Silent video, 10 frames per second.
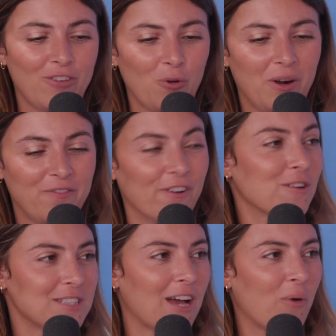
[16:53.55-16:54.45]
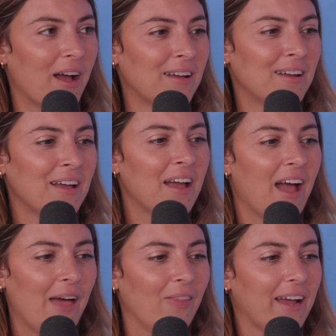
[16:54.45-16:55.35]
everyone feels that way.
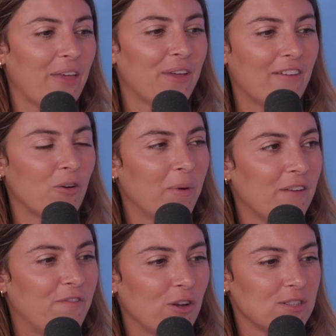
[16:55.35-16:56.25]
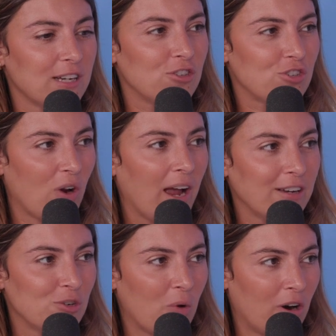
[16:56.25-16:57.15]
And, like, I think everybody feels like she's
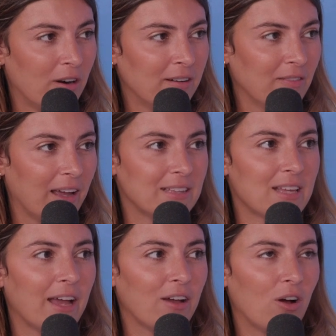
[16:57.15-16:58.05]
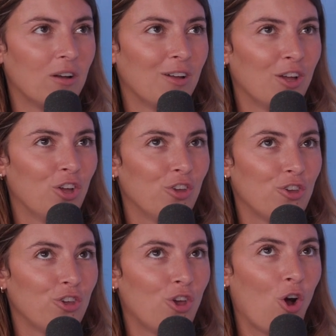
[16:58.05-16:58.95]
trying too hard. Like, it's like,
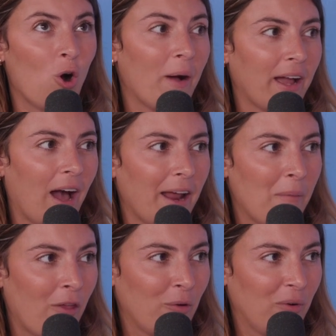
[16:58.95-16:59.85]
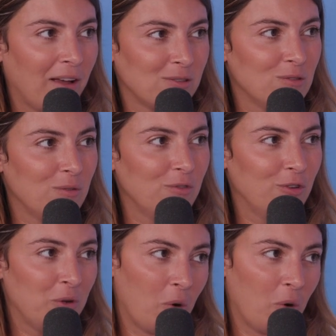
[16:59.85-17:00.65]
oh, my God, I'm on the Real Housewives of New